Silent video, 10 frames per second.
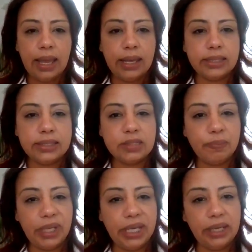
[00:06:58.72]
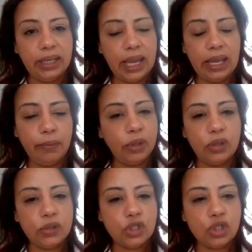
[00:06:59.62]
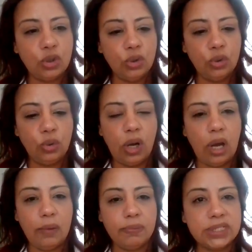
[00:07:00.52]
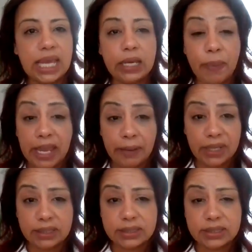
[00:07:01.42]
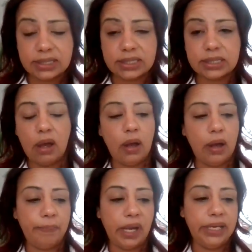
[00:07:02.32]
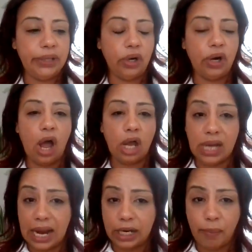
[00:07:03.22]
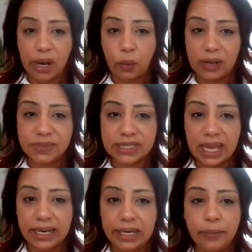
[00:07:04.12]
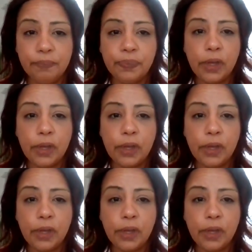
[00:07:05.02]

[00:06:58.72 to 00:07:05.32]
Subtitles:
and being able to take payments either online on my website